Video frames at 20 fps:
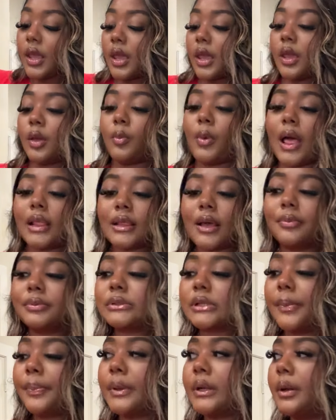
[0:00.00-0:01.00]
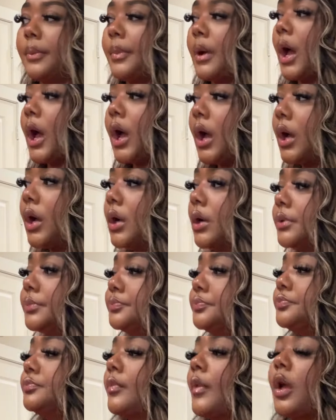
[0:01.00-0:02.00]
And while I was up in the
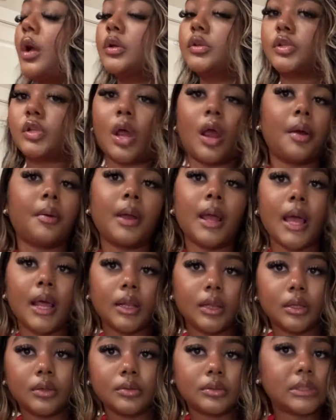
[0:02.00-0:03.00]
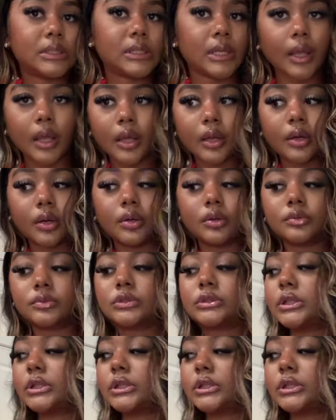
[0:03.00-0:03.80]
mall, Zara had a little sale.